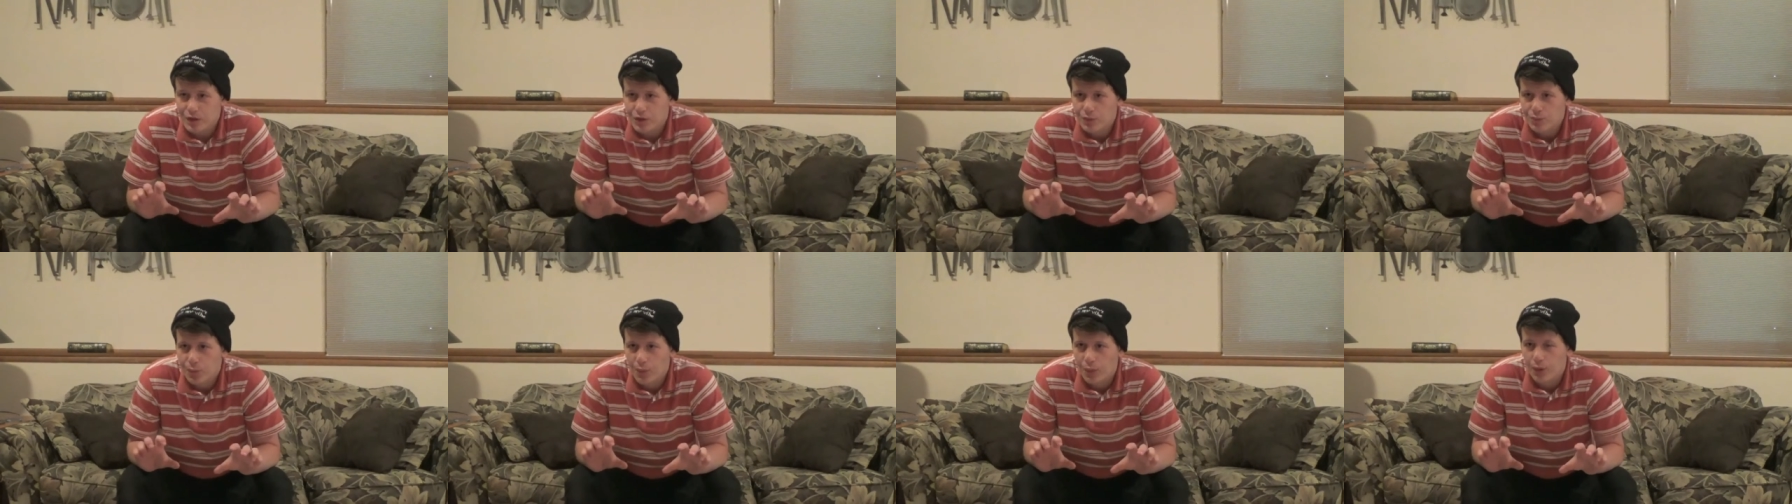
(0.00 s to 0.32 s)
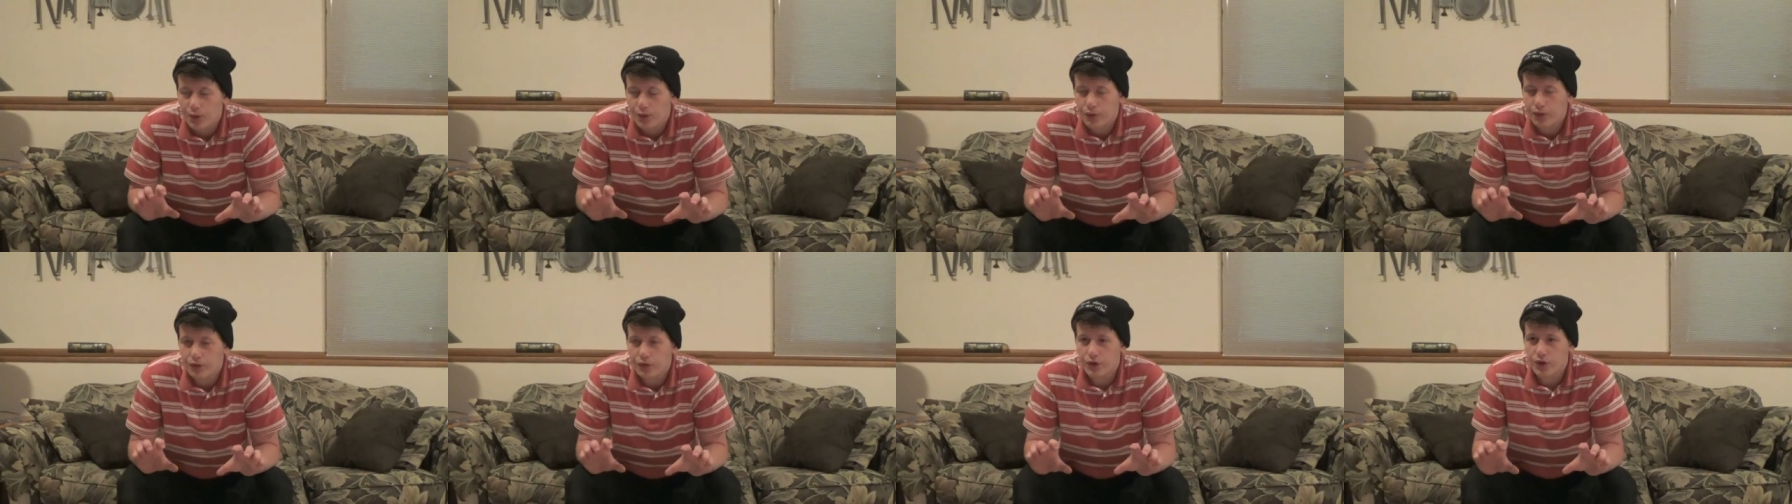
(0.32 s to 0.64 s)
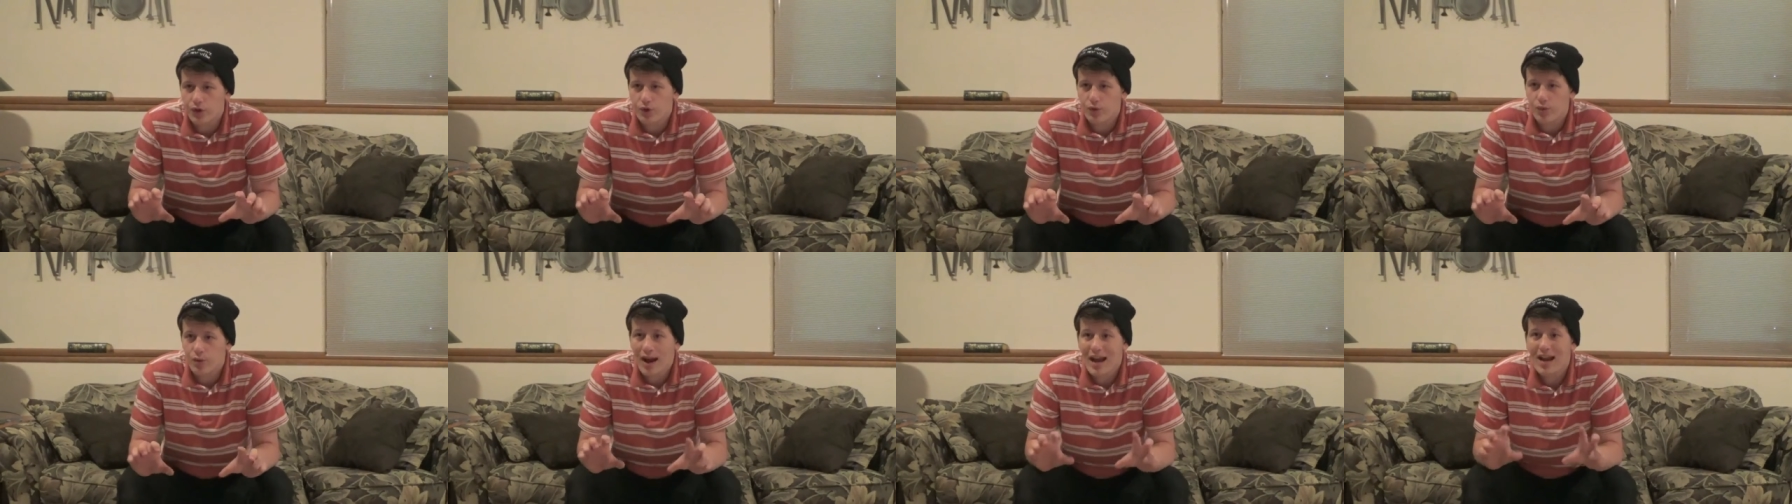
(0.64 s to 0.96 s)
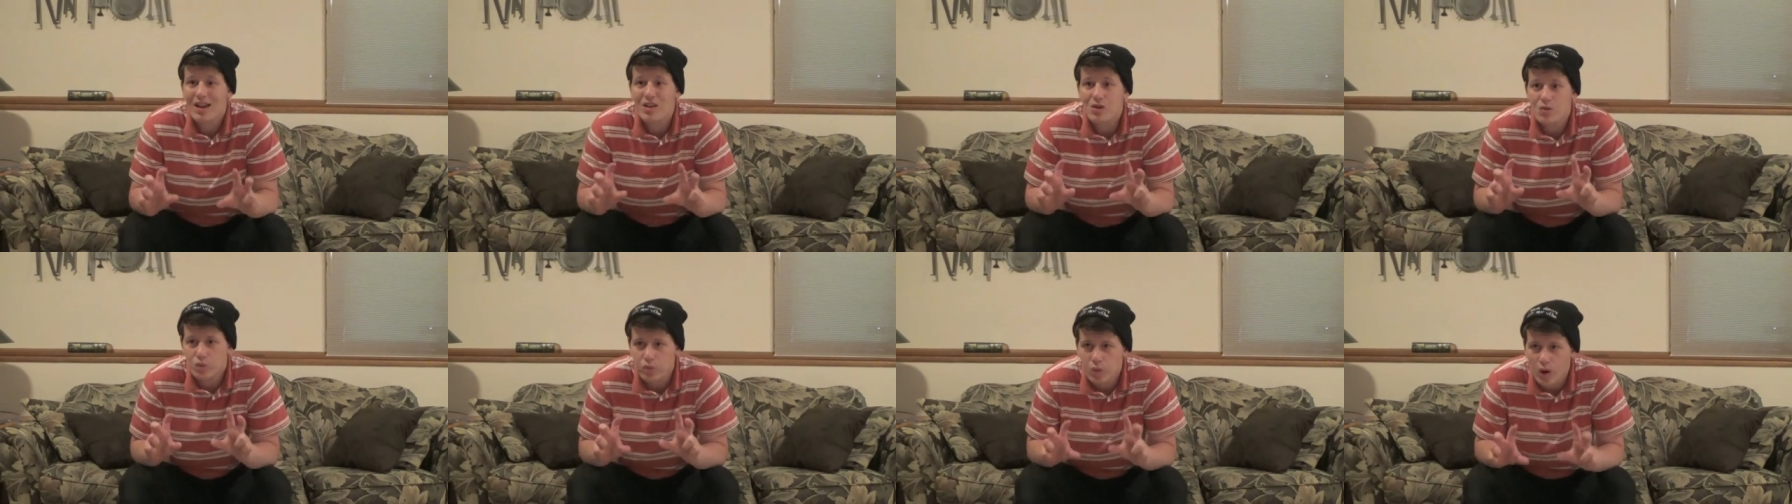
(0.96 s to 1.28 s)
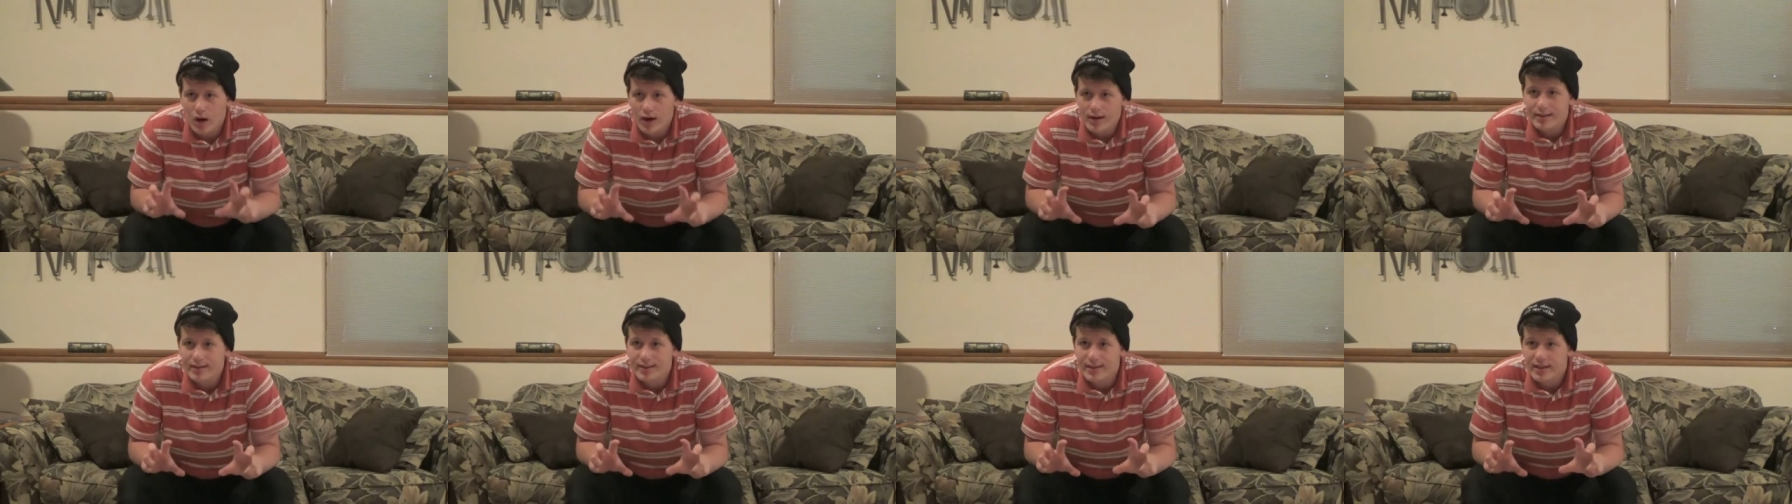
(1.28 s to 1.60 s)
spoiled for you and you
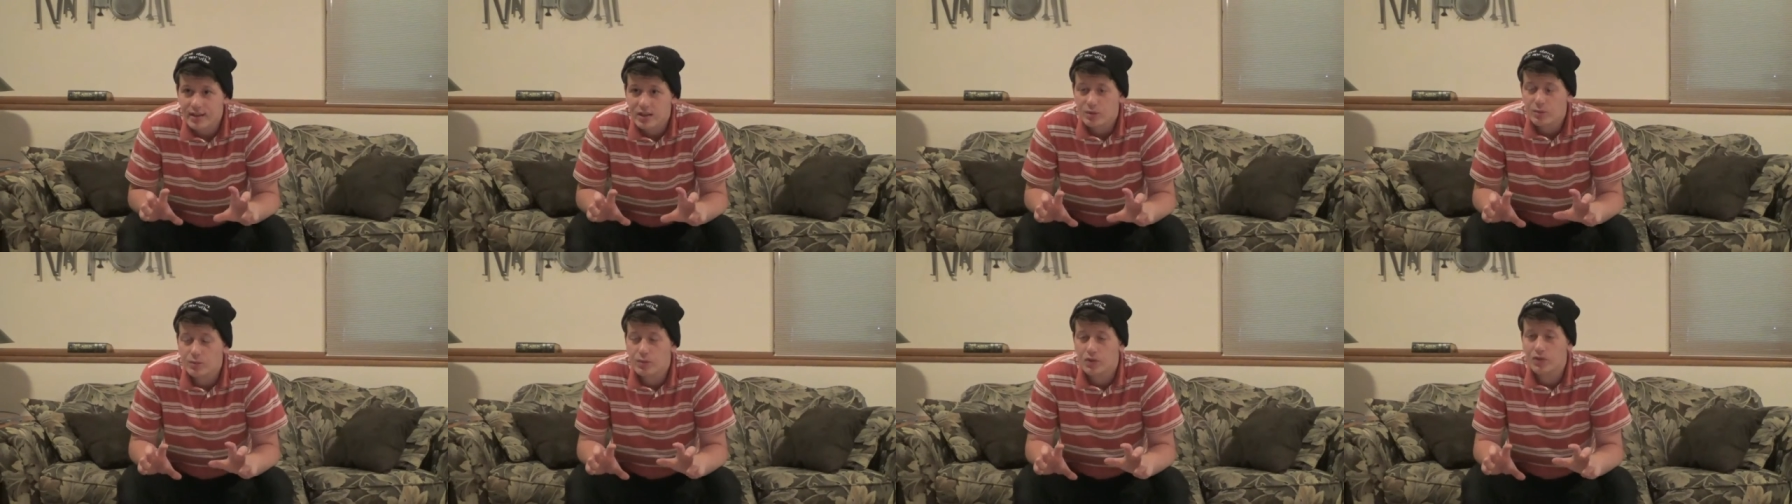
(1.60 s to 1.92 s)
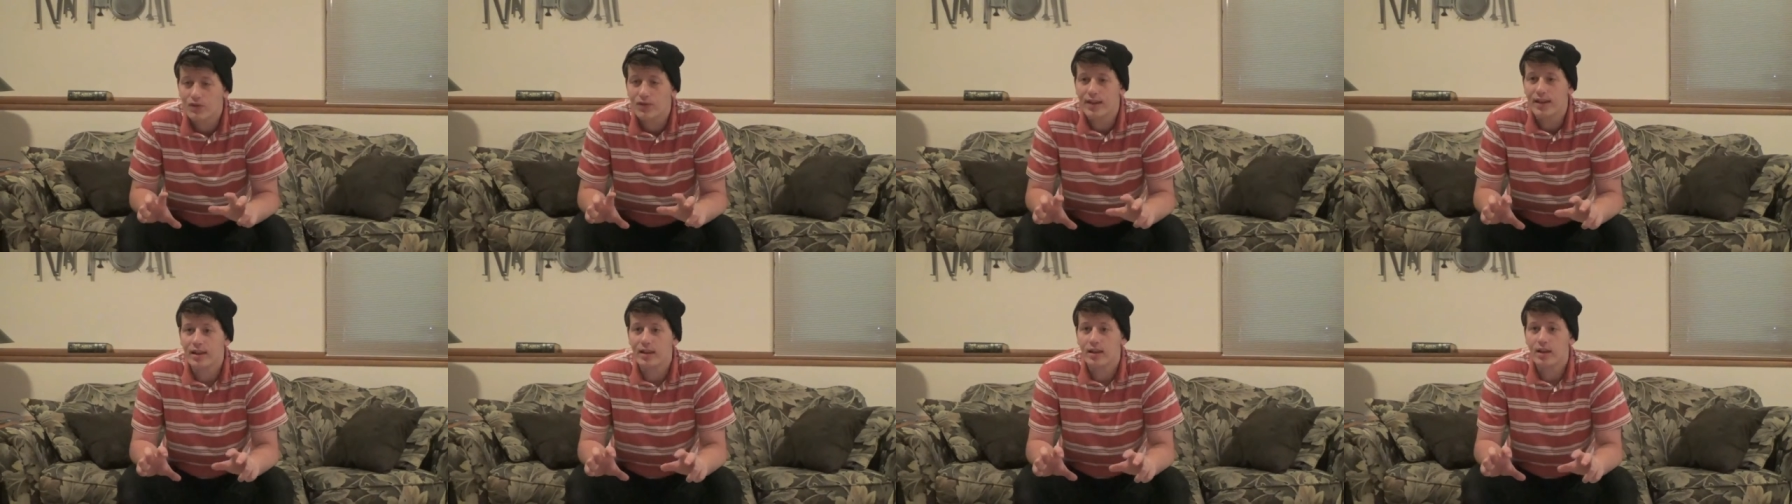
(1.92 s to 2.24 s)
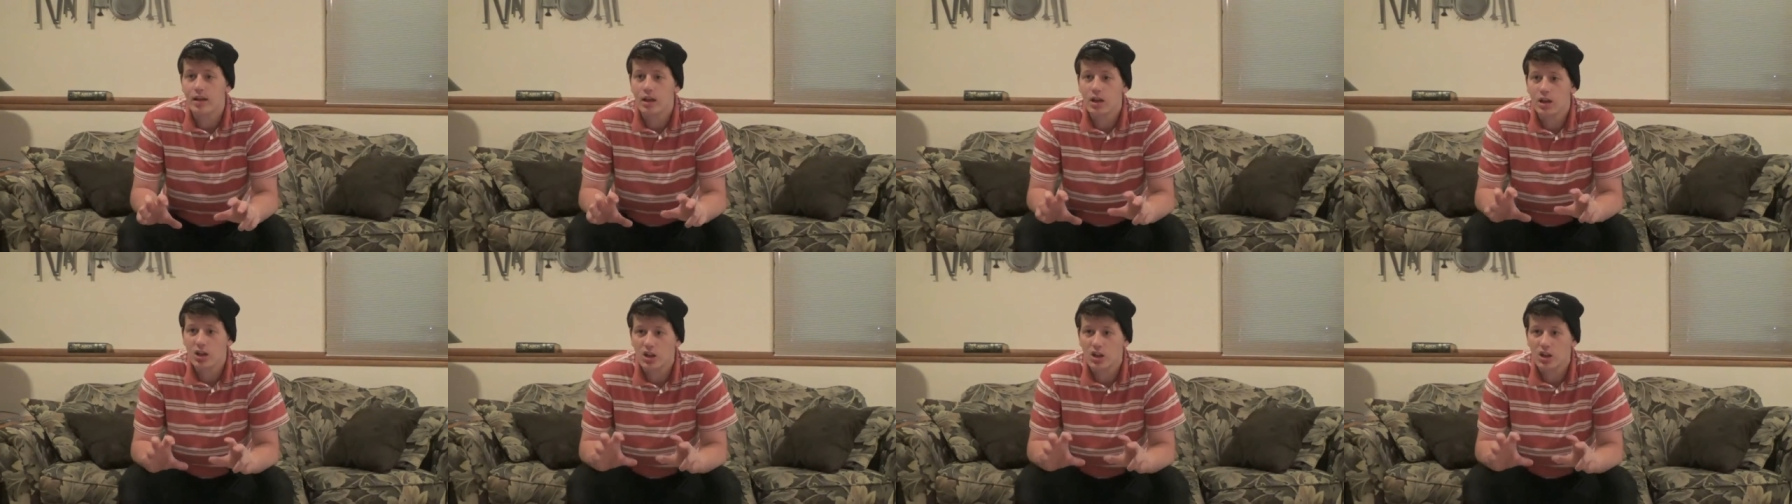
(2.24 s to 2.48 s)
want to see this movie,